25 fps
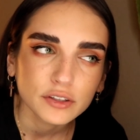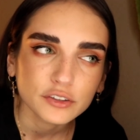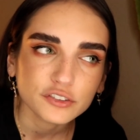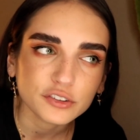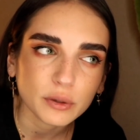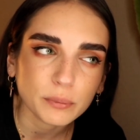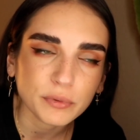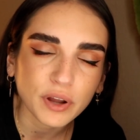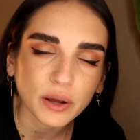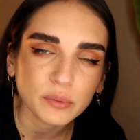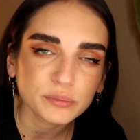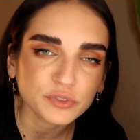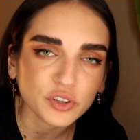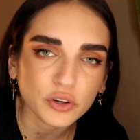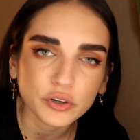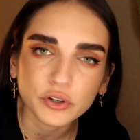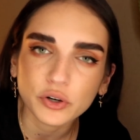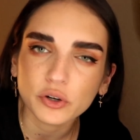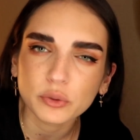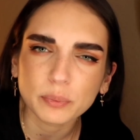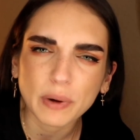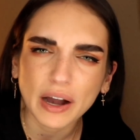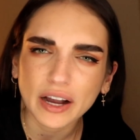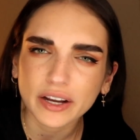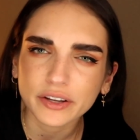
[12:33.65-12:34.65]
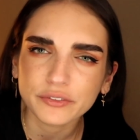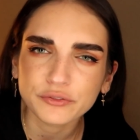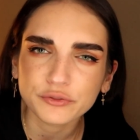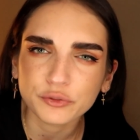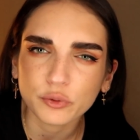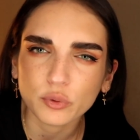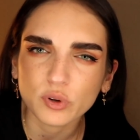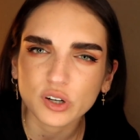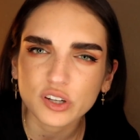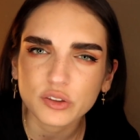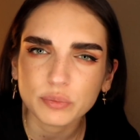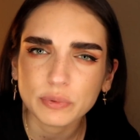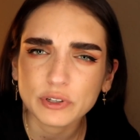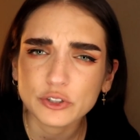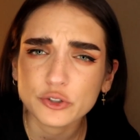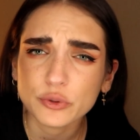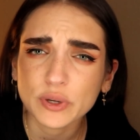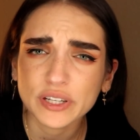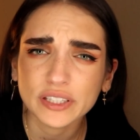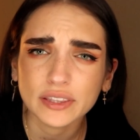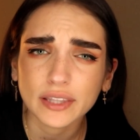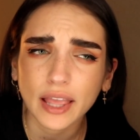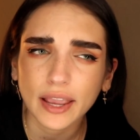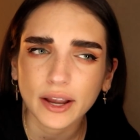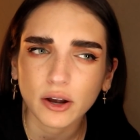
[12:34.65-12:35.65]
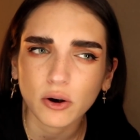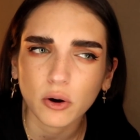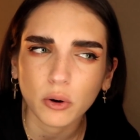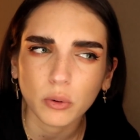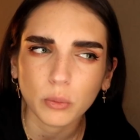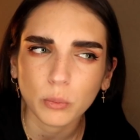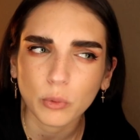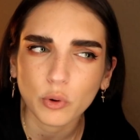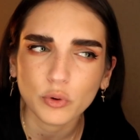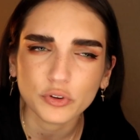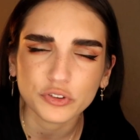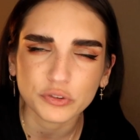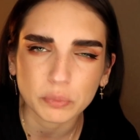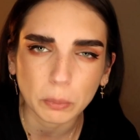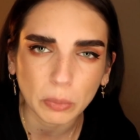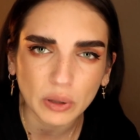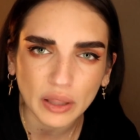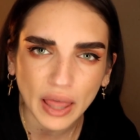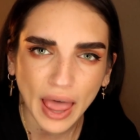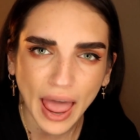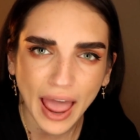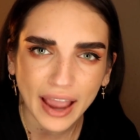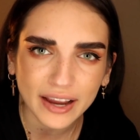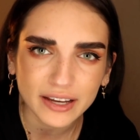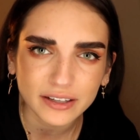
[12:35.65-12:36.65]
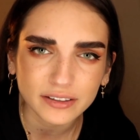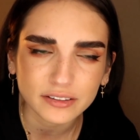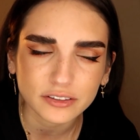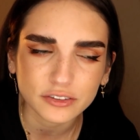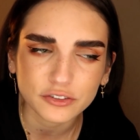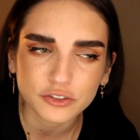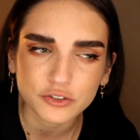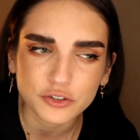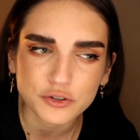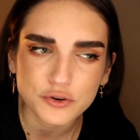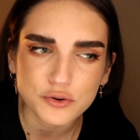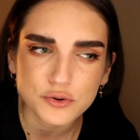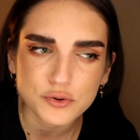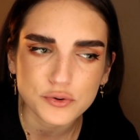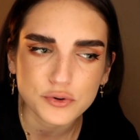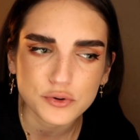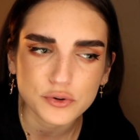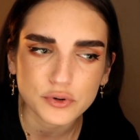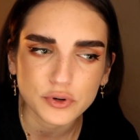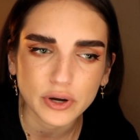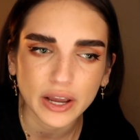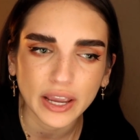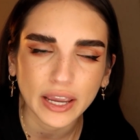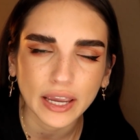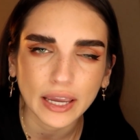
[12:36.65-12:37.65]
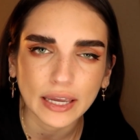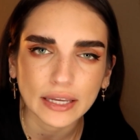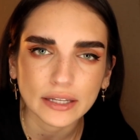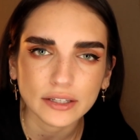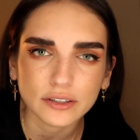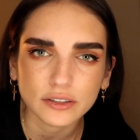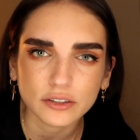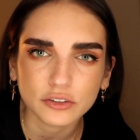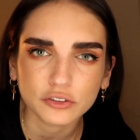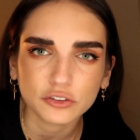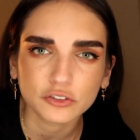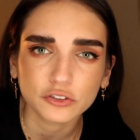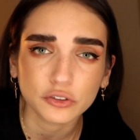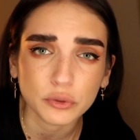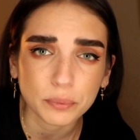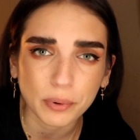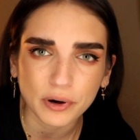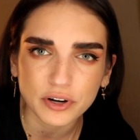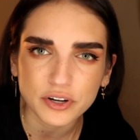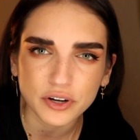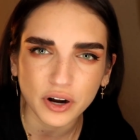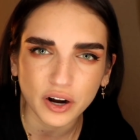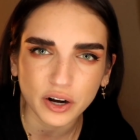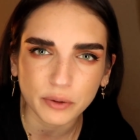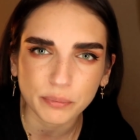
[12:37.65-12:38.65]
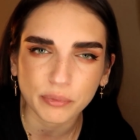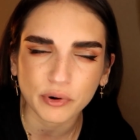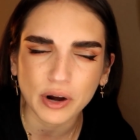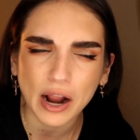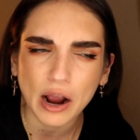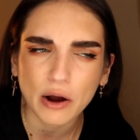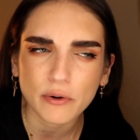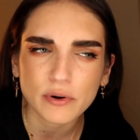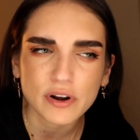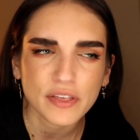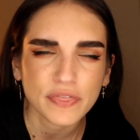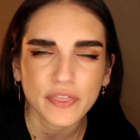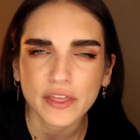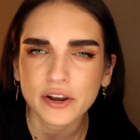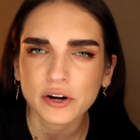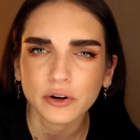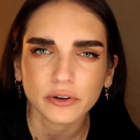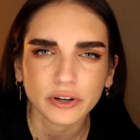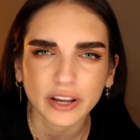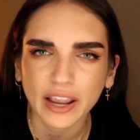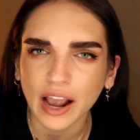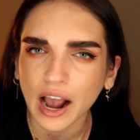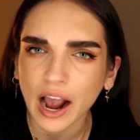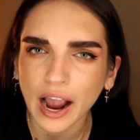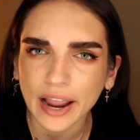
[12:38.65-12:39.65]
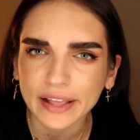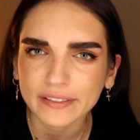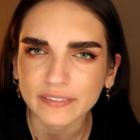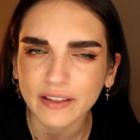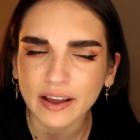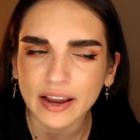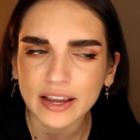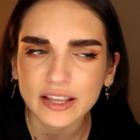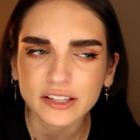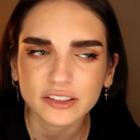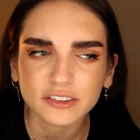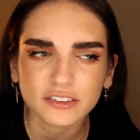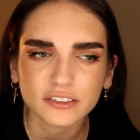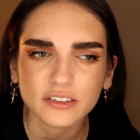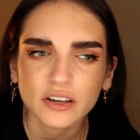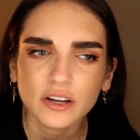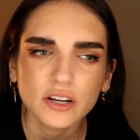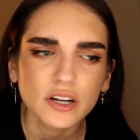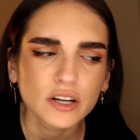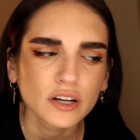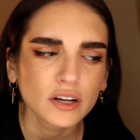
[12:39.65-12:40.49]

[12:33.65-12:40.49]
Sometimes I'll go back and forth between like almost black to a super dark brown, and then I'll get highlights.